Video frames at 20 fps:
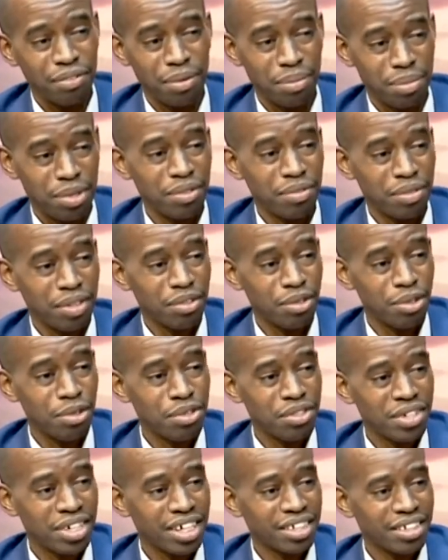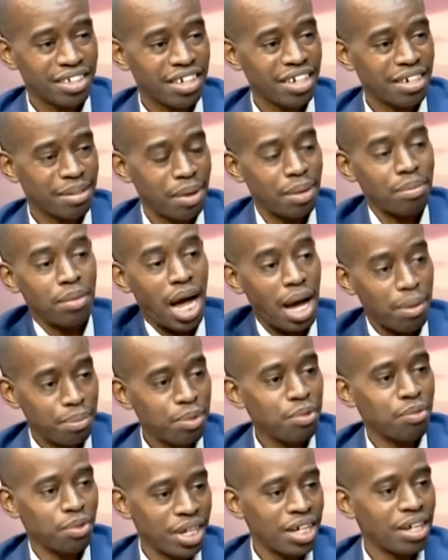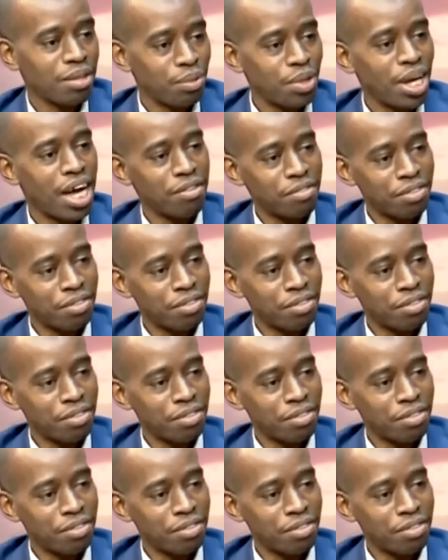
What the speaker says: from different contexts, and I'm happy we're